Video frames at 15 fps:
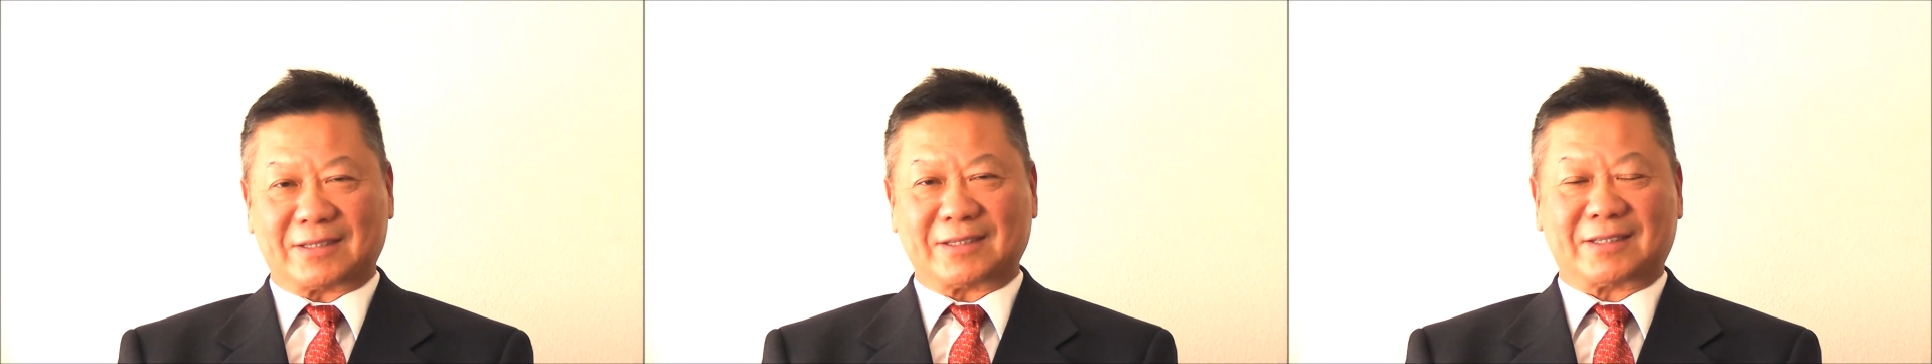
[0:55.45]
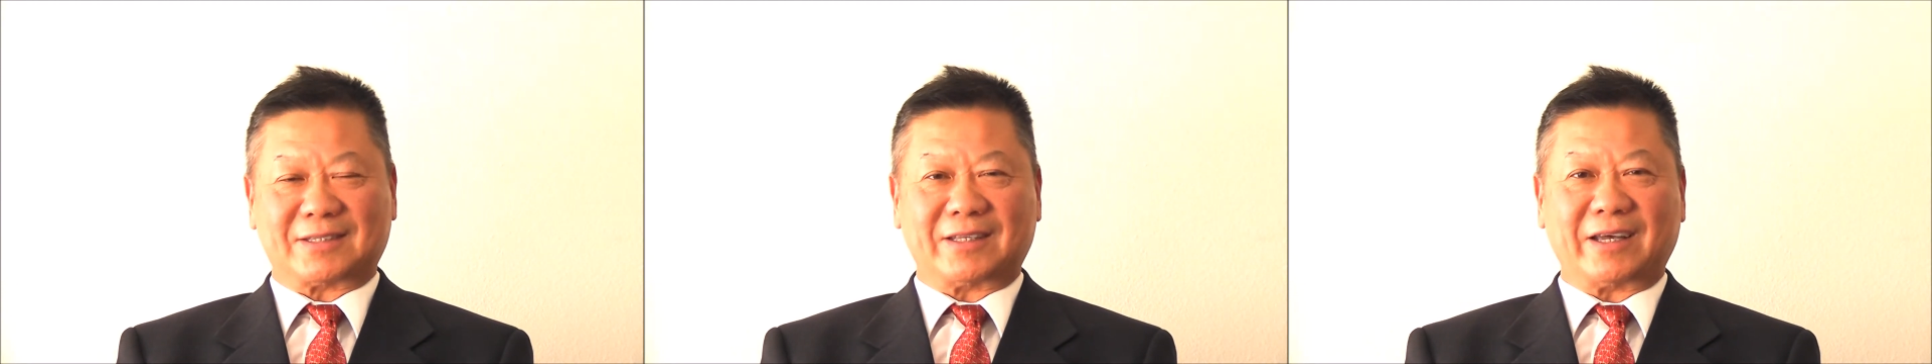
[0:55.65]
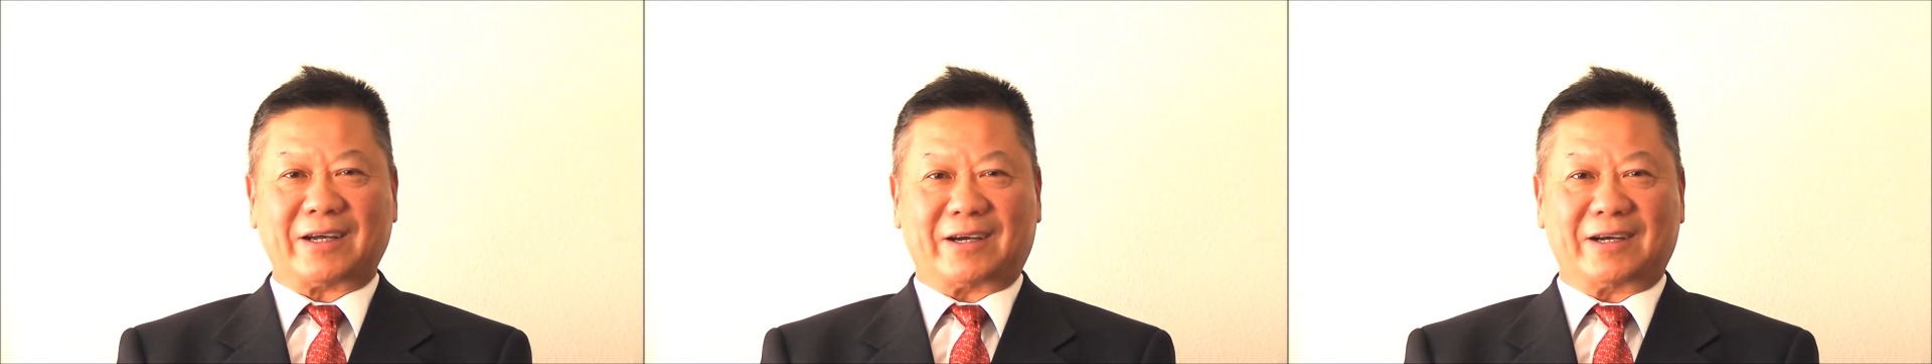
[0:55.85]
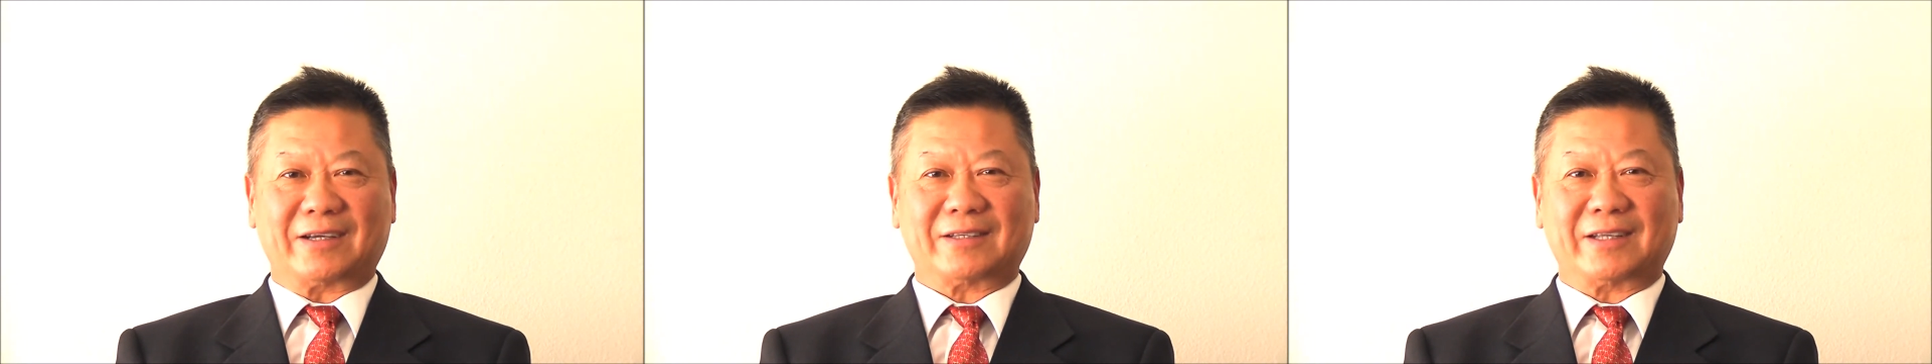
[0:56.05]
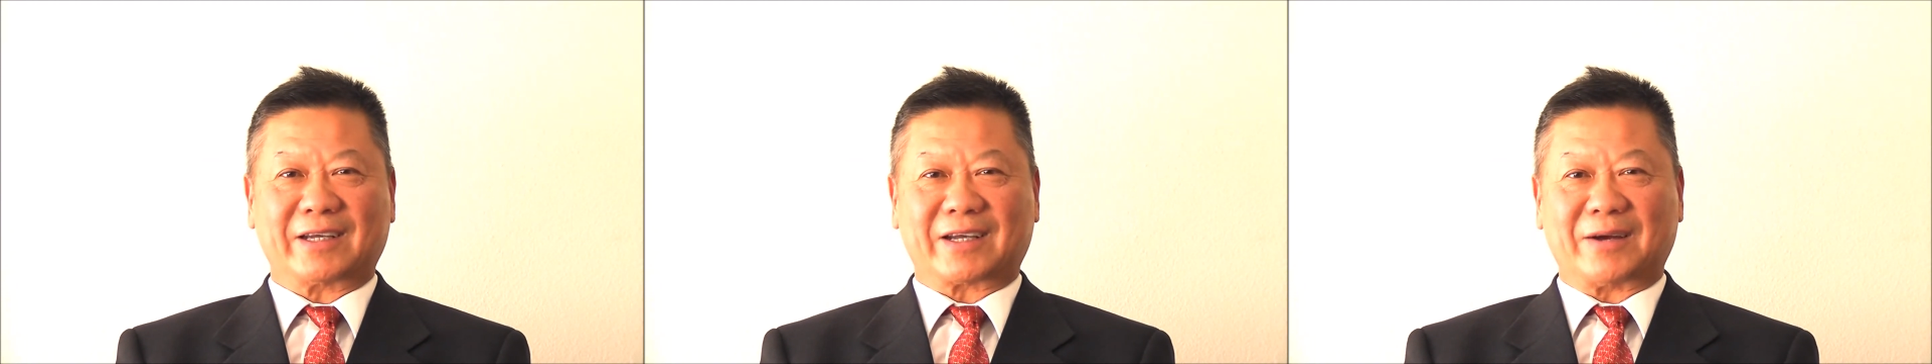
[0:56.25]
is there.
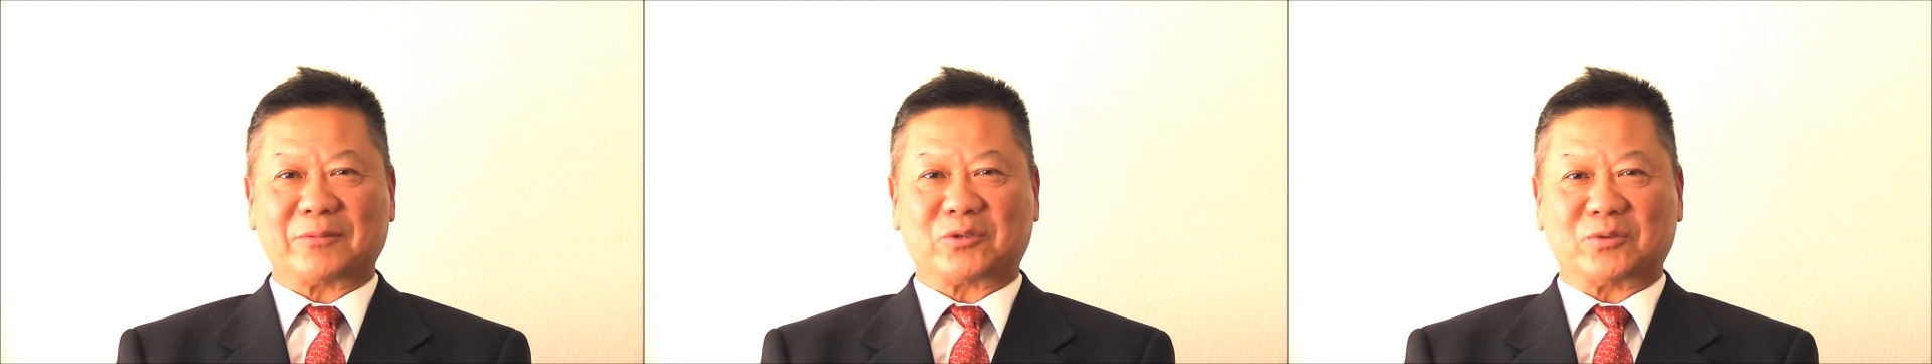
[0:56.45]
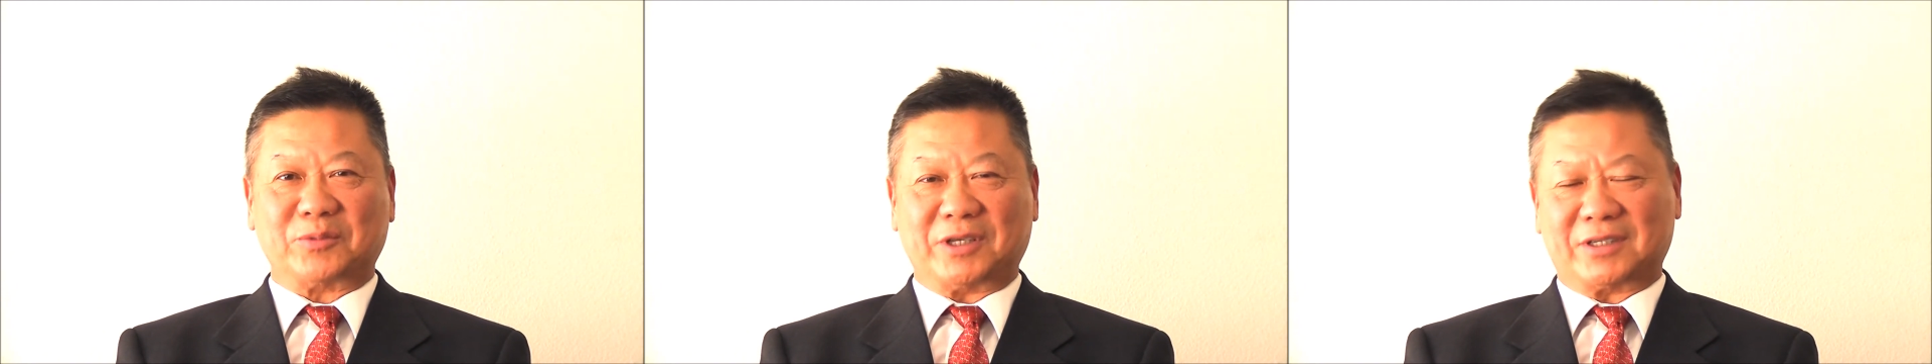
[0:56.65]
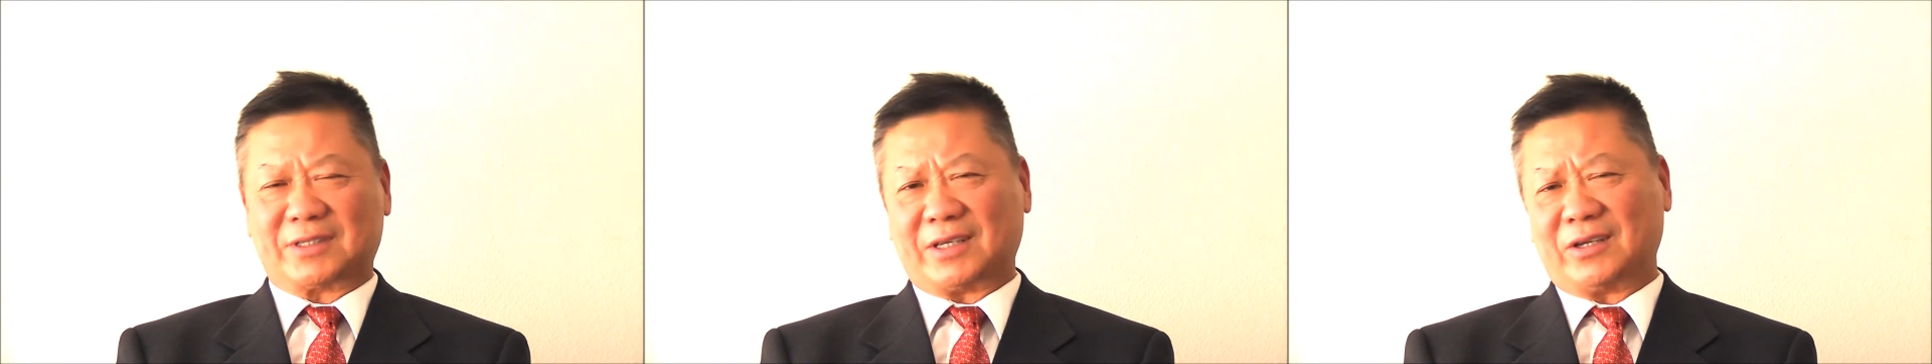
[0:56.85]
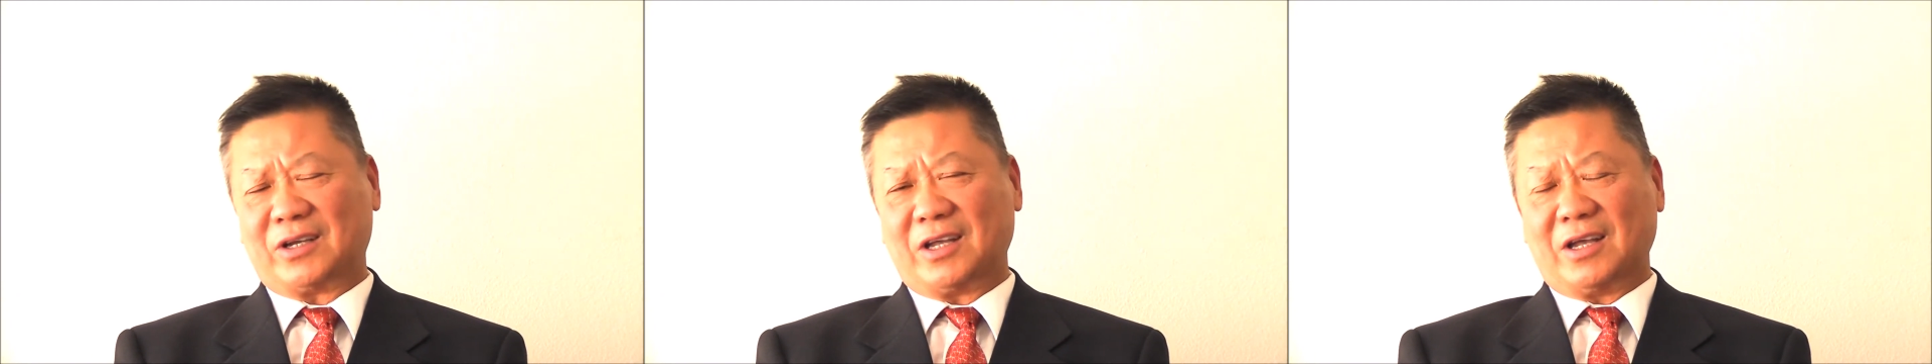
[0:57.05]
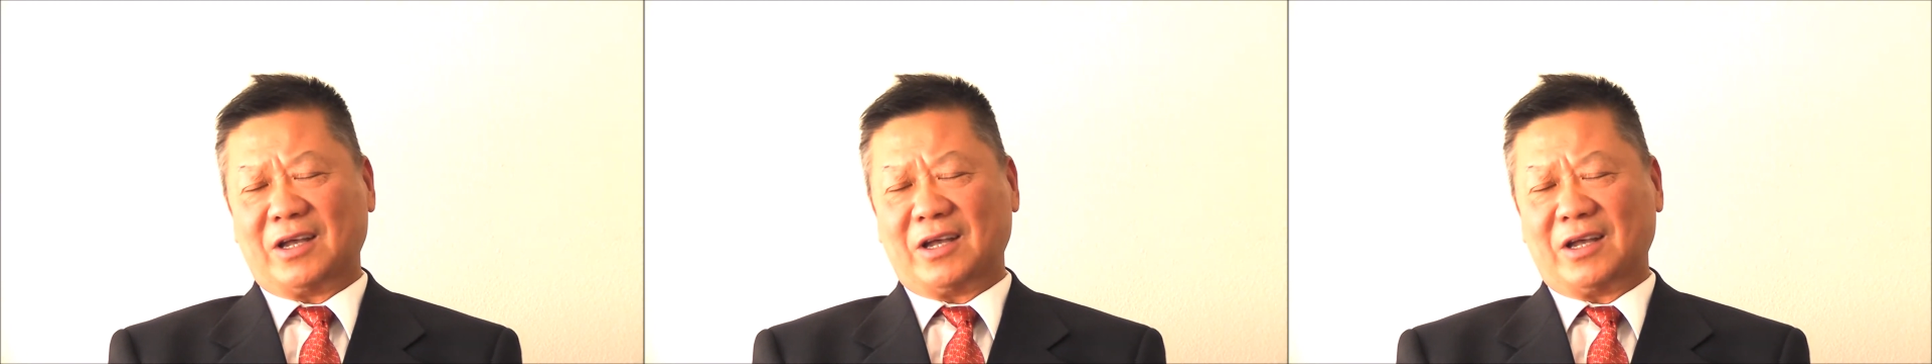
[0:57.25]
They come to me and say,